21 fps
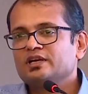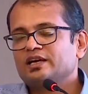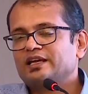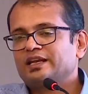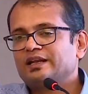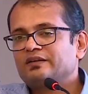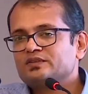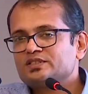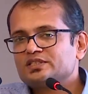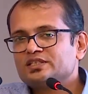
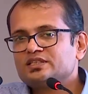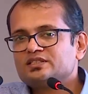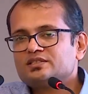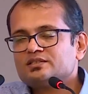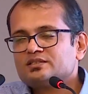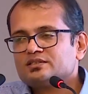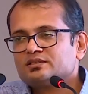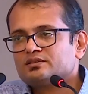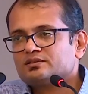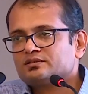And I've
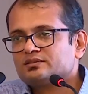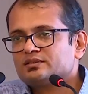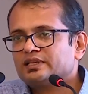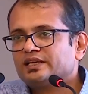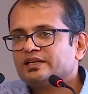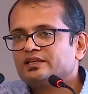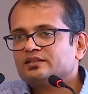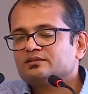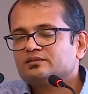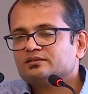seen
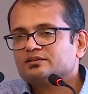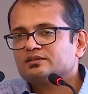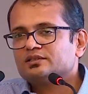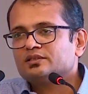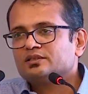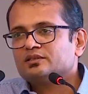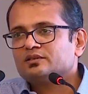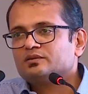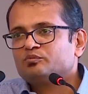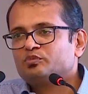like
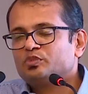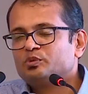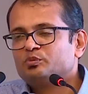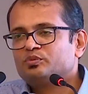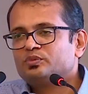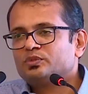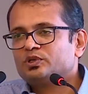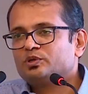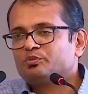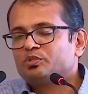
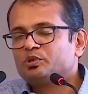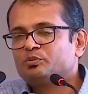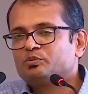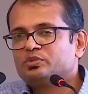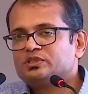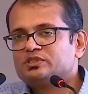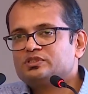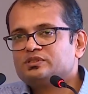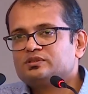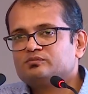
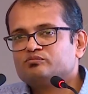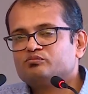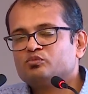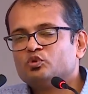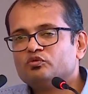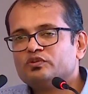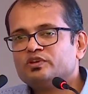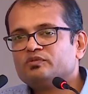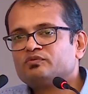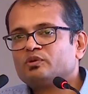people
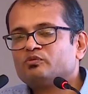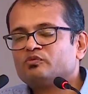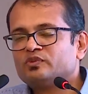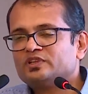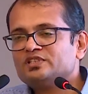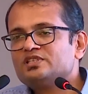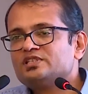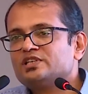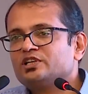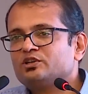moving from
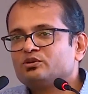one CA